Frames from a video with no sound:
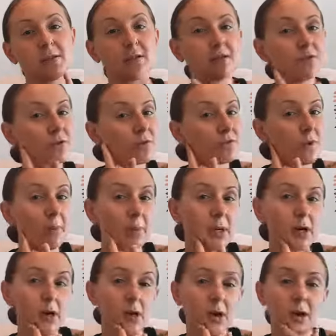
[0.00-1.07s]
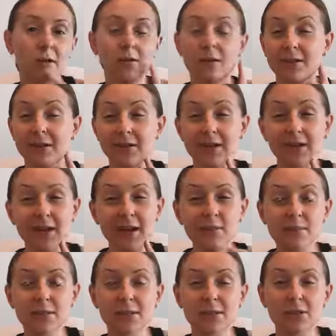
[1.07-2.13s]
They'll just rub it on like the
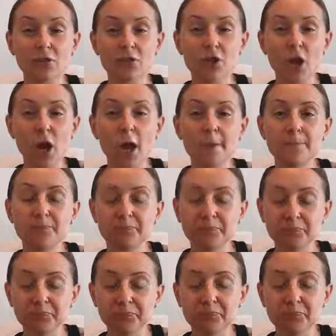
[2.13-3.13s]
gums and the jaw.